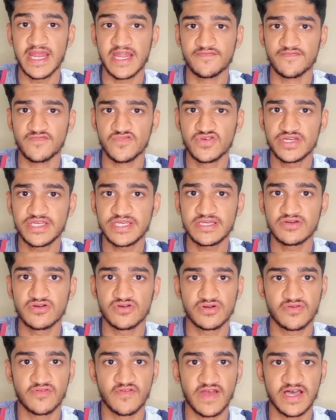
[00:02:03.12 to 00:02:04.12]
and woody
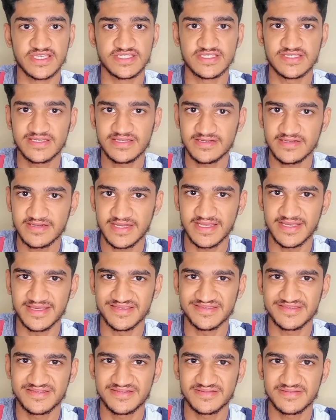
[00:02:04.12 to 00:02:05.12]
or grassy
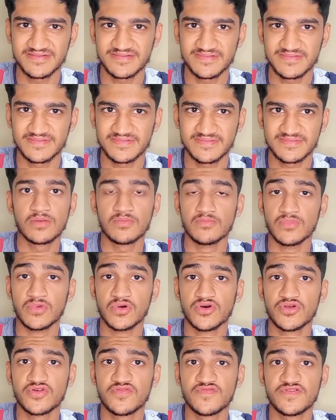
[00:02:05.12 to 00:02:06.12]
taste.
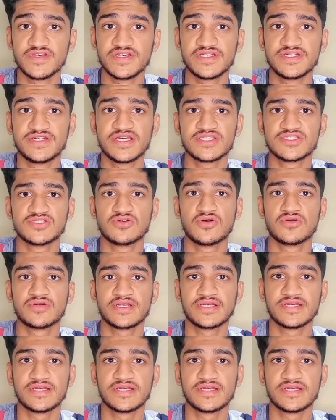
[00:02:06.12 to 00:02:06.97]
Moreover, it does not